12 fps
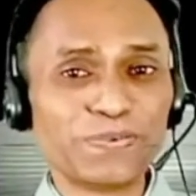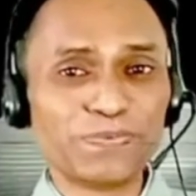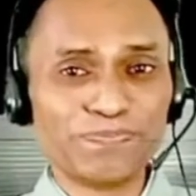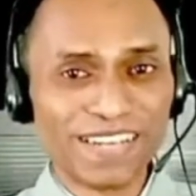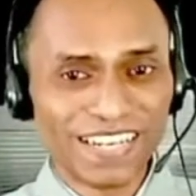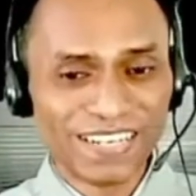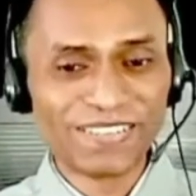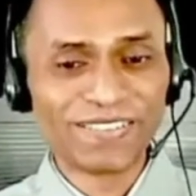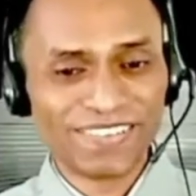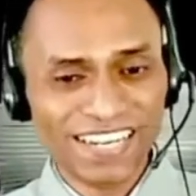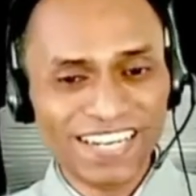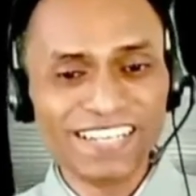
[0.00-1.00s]
Balloon,
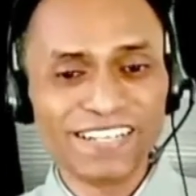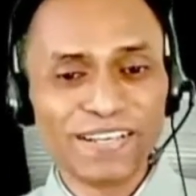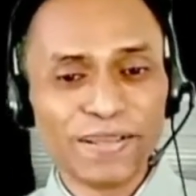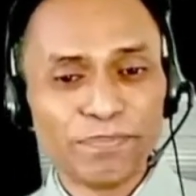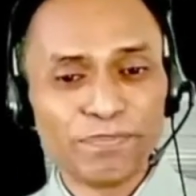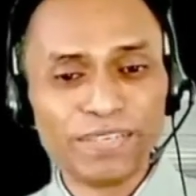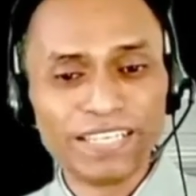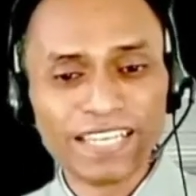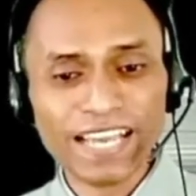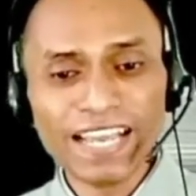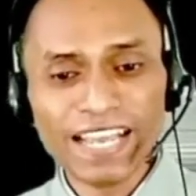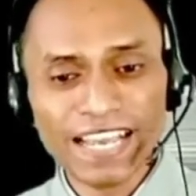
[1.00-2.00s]
right?
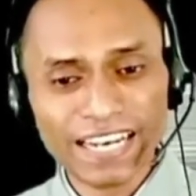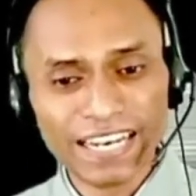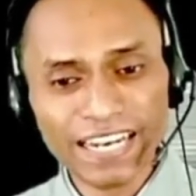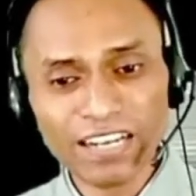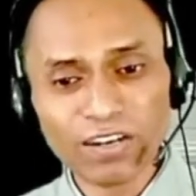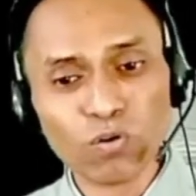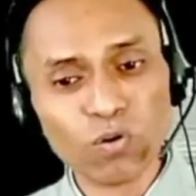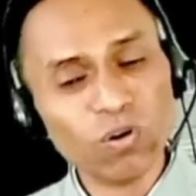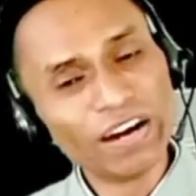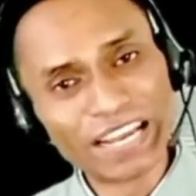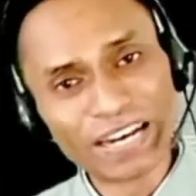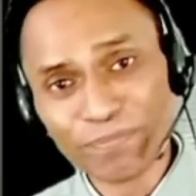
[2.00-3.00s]

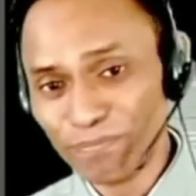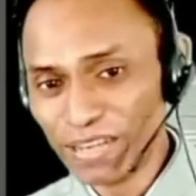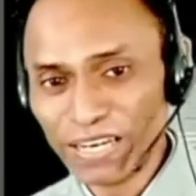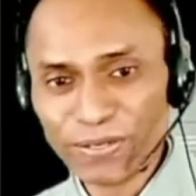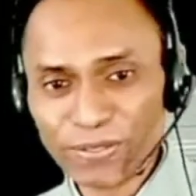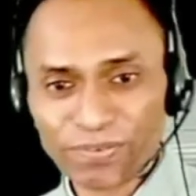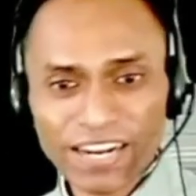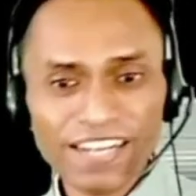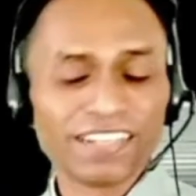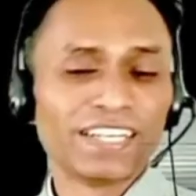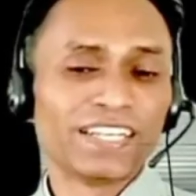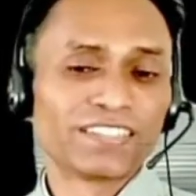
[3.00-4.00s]
B-A-L-L-O-O-N. Balloon, right?
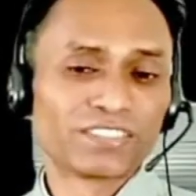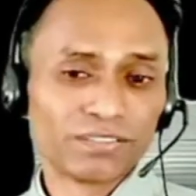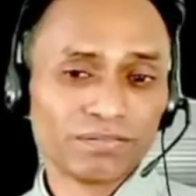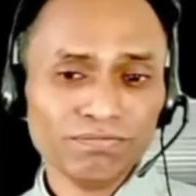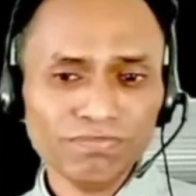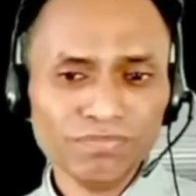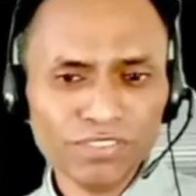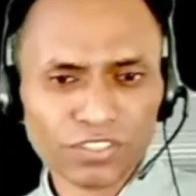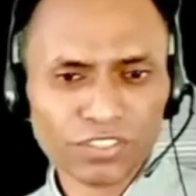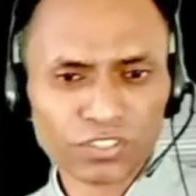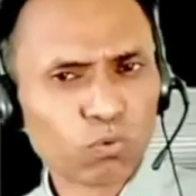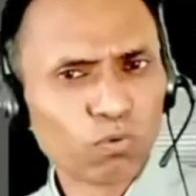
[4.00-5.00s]

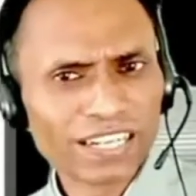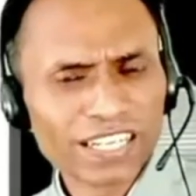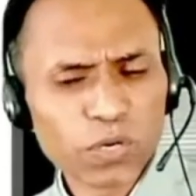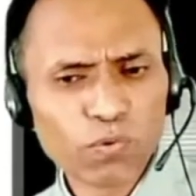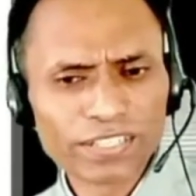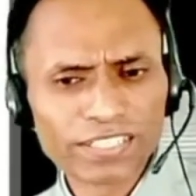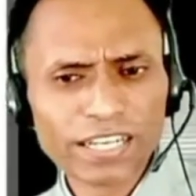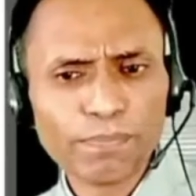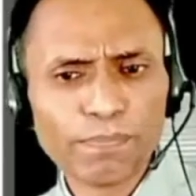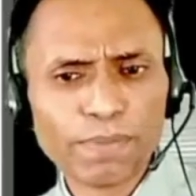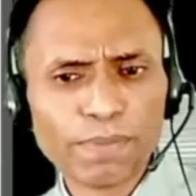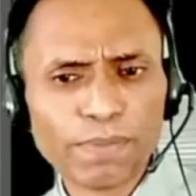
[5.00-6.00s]
So what are the words here?
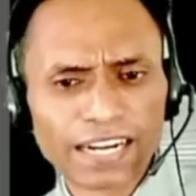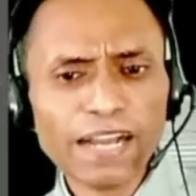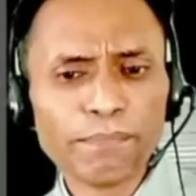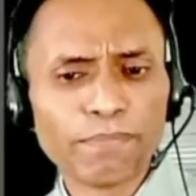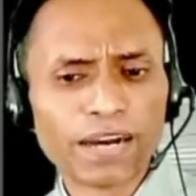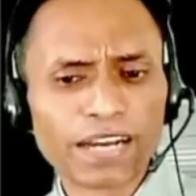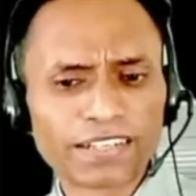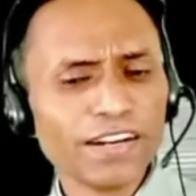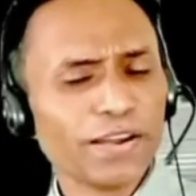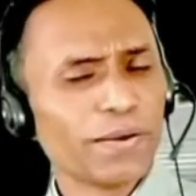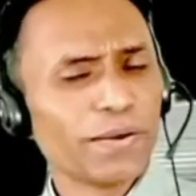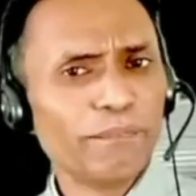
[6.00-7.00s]
Banana, butter,
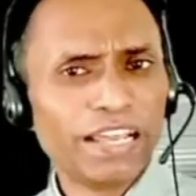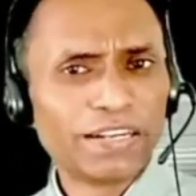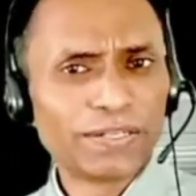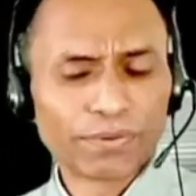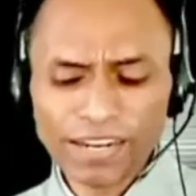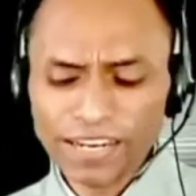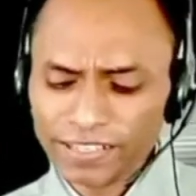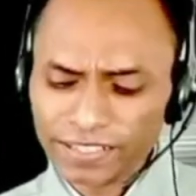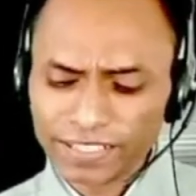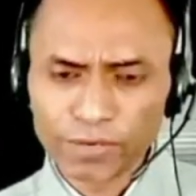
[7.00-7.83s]
balloon, right? Now